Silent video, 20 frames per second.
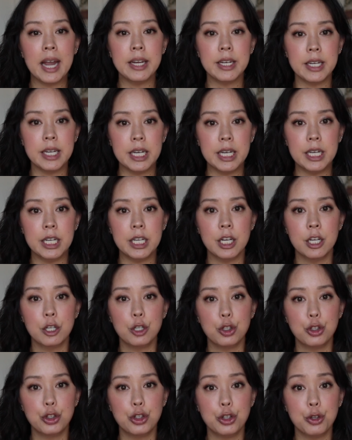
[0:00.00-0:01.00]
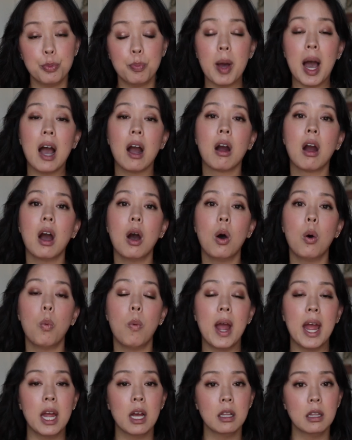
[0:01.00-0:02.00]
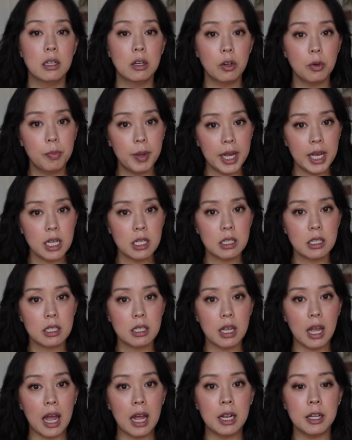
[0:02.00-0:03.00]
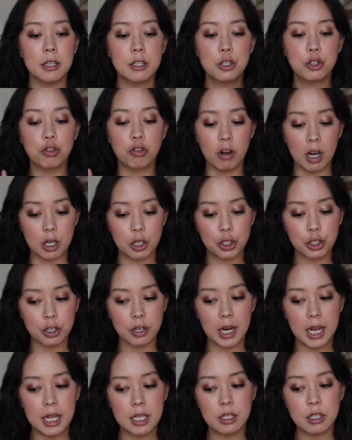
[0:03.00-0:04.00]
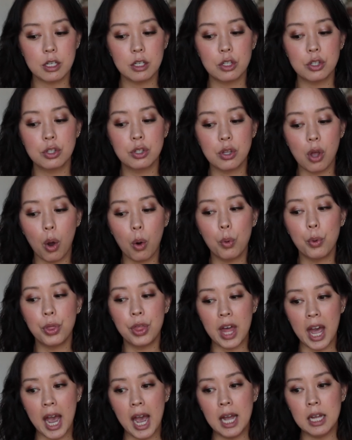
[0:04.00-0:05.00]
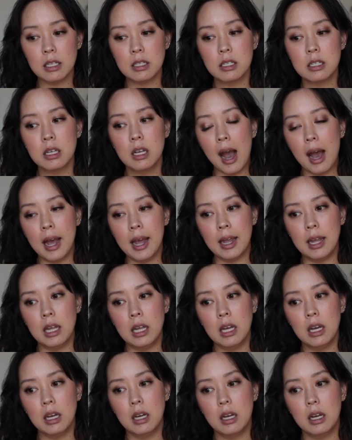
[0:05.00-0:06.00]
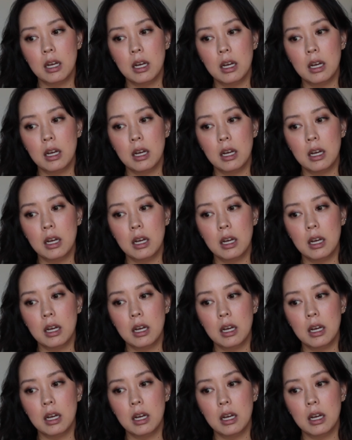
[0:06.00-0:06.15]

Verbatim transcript: I need to back away a little bit and structure it so that I